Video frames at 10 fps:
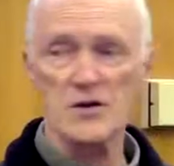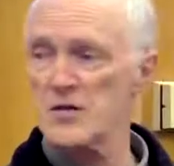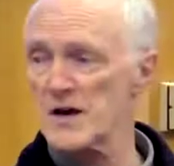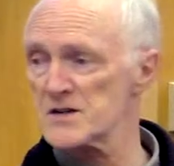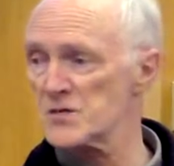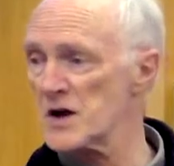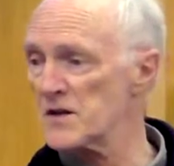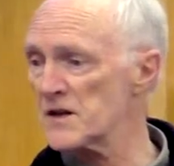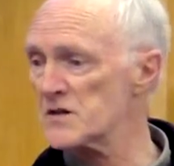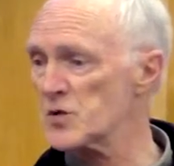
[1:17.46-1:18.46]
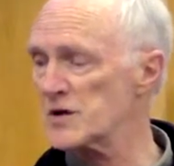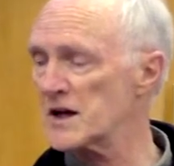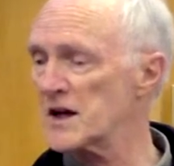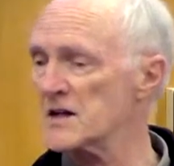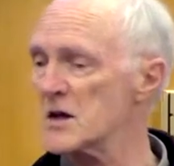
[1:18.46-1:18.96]
heard those three things put
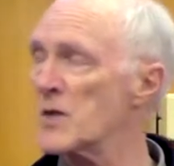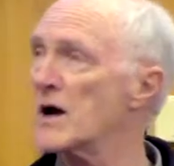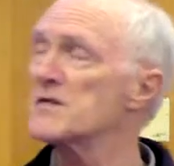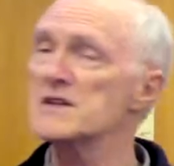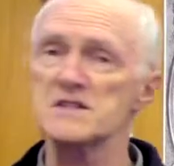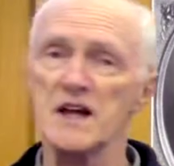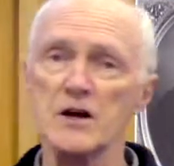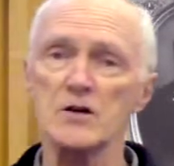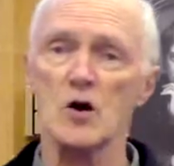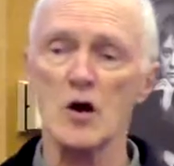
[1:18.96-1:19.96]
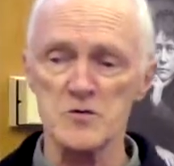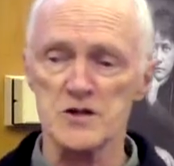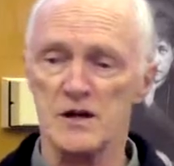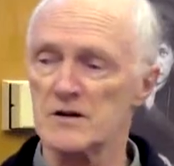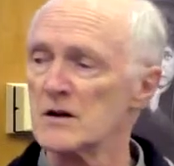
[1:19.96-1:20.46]
together but in the second
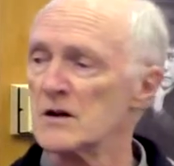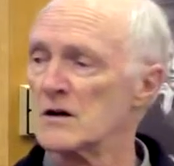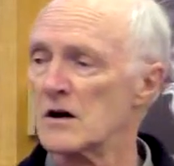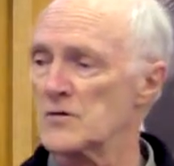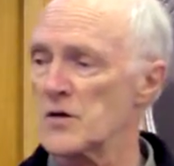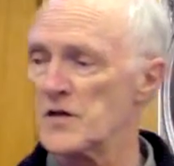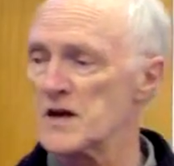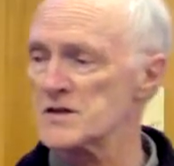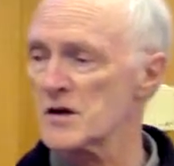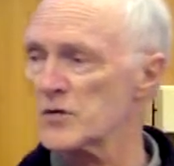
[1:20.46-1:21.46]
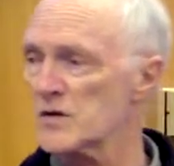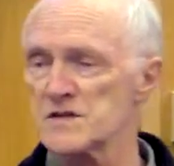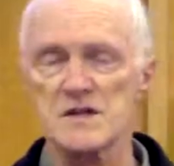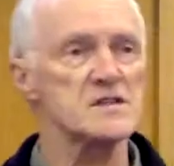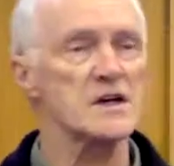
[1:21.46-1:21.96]
object of the Theosophical
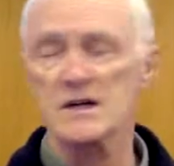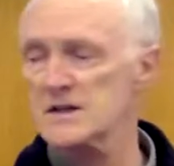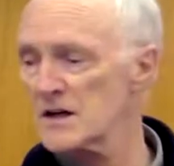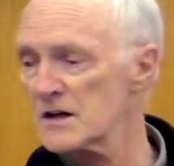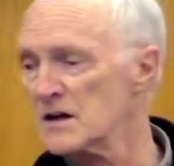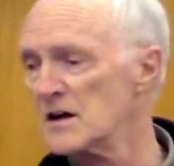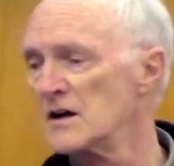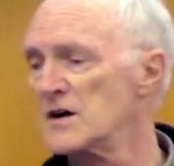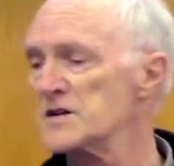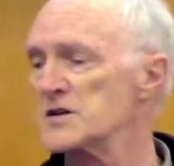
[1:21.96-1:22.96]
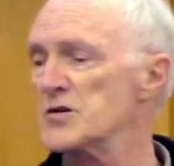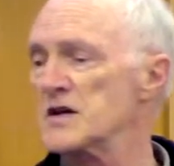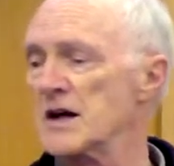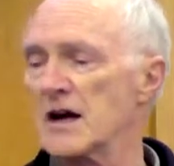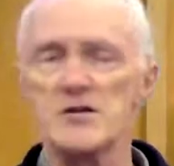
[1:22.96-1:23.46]
Society, to
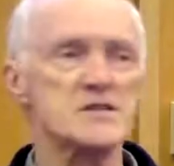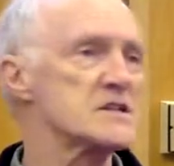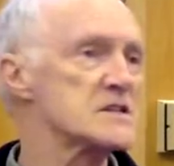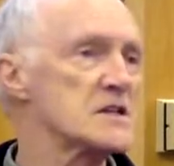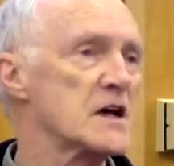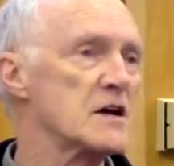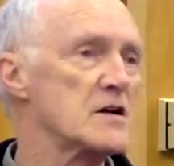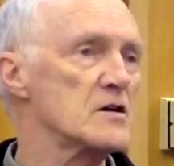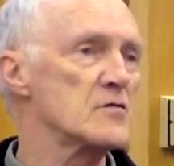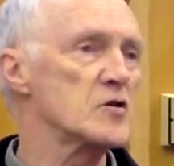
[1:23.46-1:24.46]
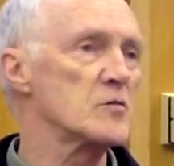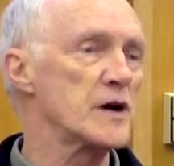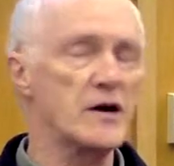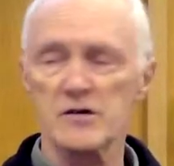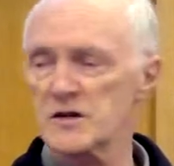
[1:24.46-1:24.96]
encourage the study of
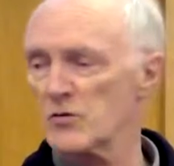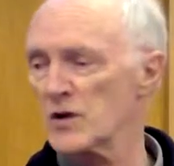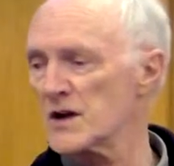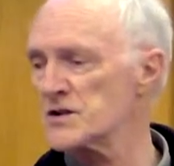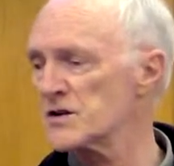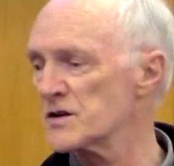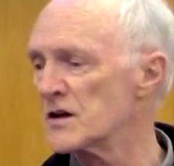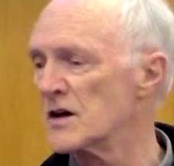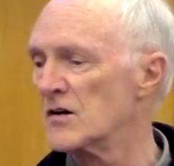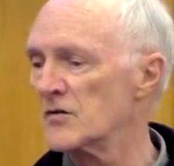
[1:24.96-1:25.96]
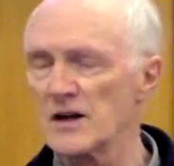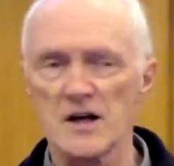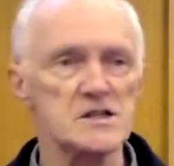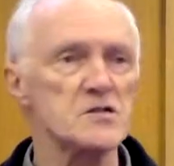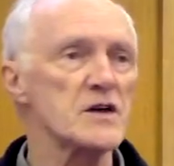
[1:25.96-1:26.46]
comparative religion,
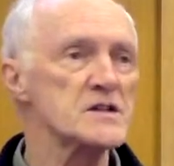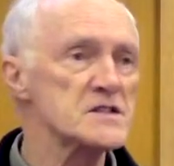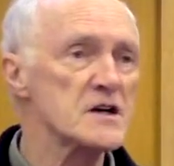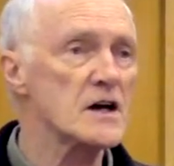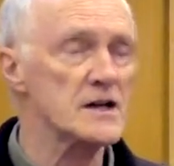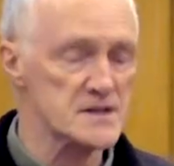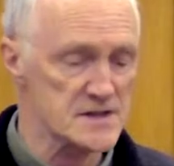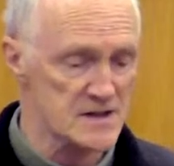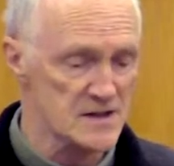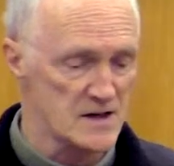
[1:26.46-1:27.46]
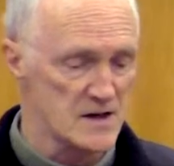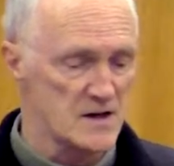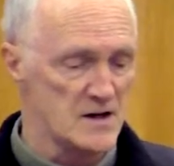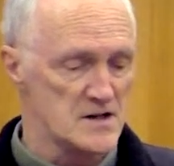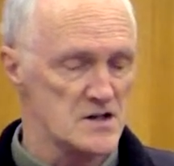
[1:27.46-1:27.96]
philosophy and science.
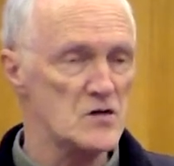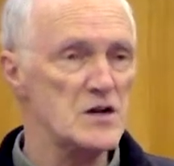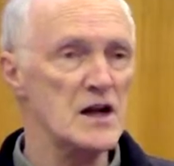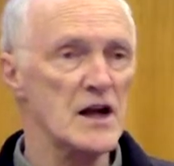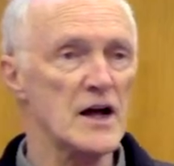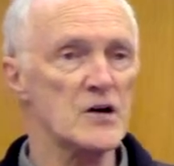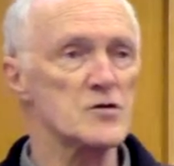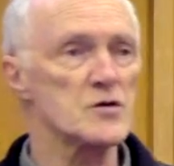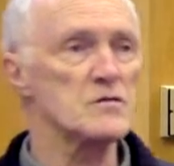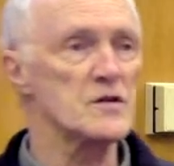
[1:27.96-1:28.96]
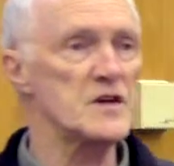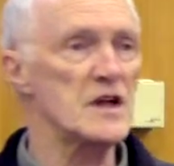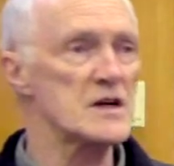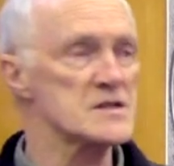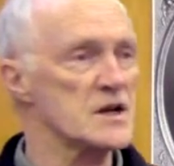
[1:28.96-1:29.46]
So nearly 150
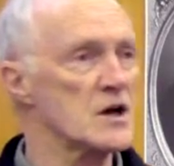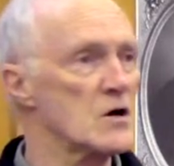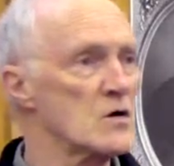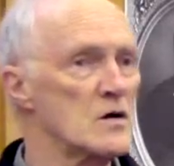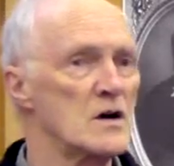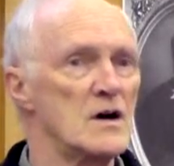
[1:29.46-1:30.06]
years ago,